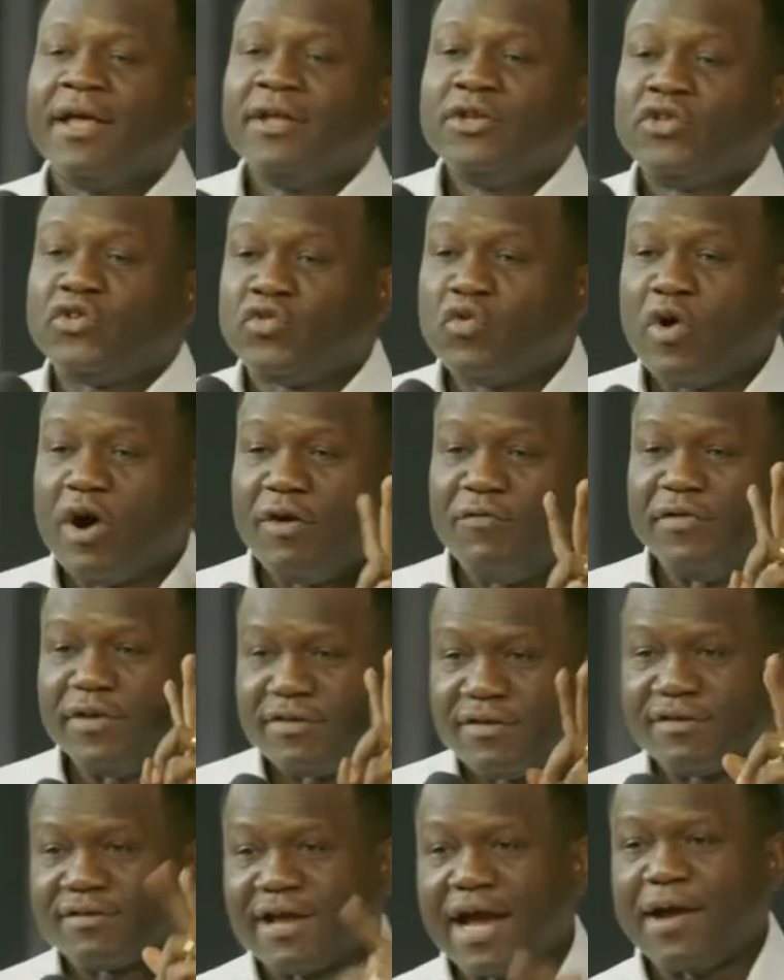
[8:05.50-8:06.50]
Two of his
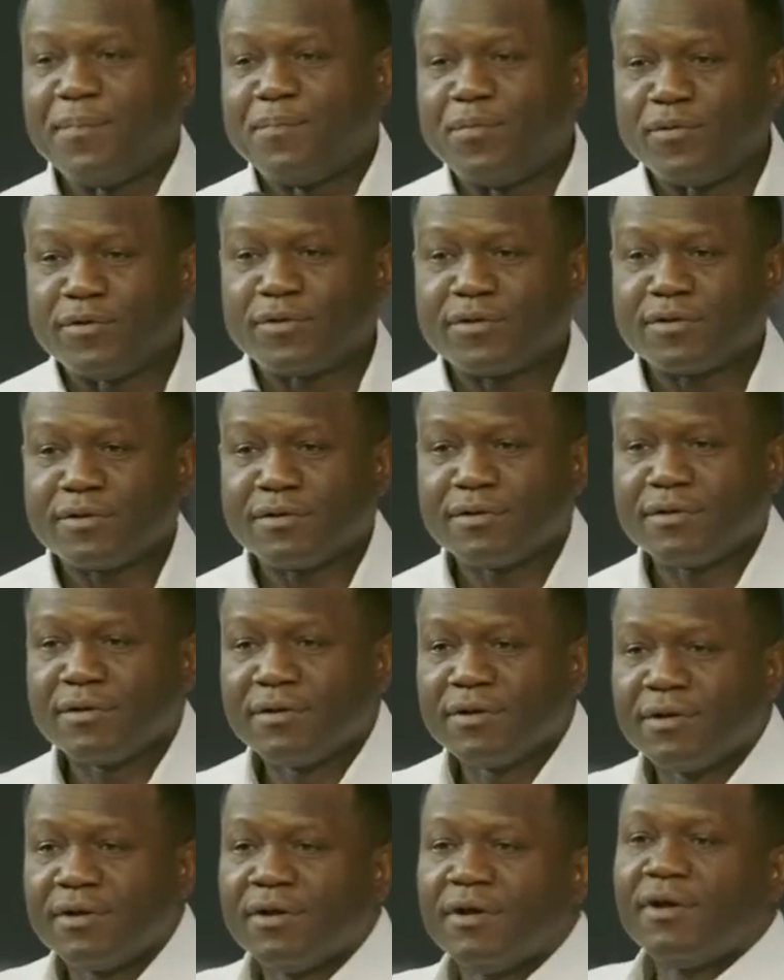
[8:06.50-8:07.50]
disciples
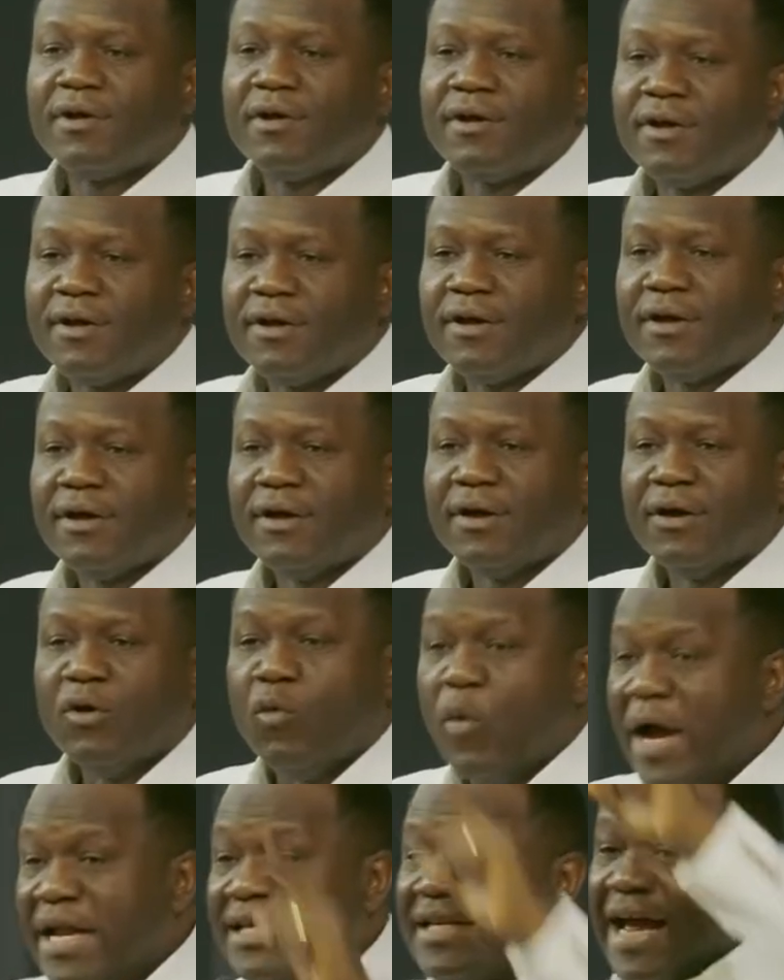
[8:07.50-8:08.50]
went